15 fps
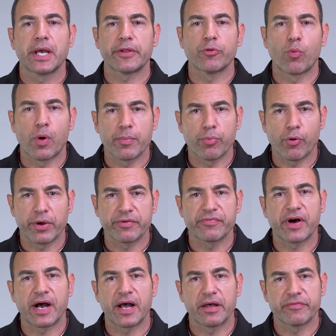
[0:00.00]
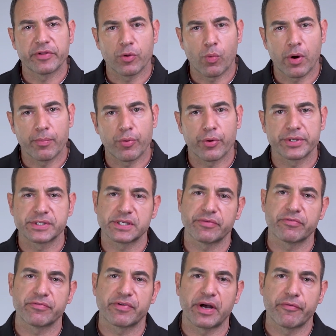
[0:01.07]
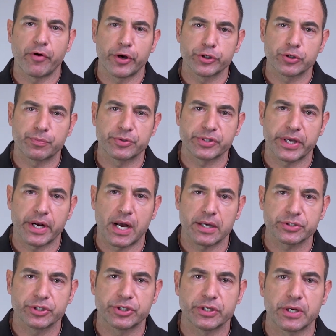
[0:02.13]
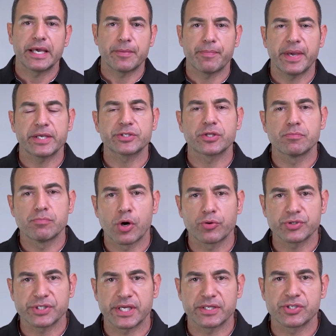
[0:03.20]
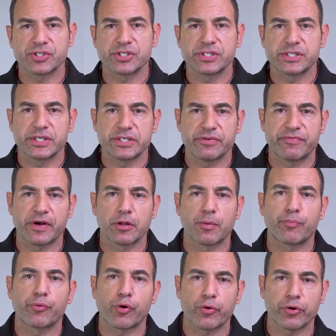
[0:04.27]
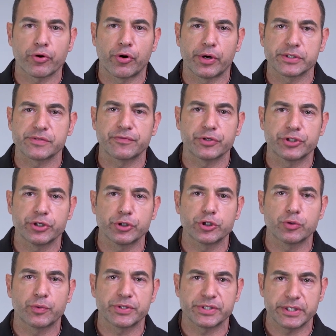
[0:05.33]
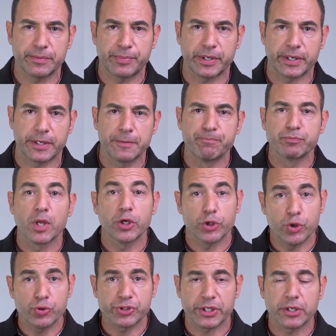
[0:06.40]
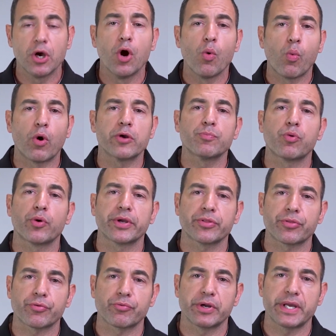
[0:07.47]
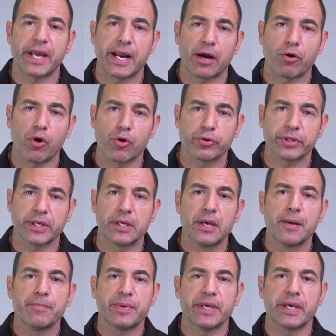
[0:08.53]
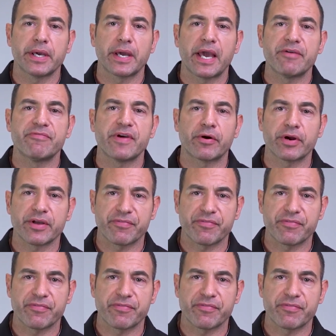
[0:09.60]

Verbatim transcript: and the 1.5 and the 1.75 100% oxygen, it makes the most sense to develop protocols for children with CP using 1.3 air only being a very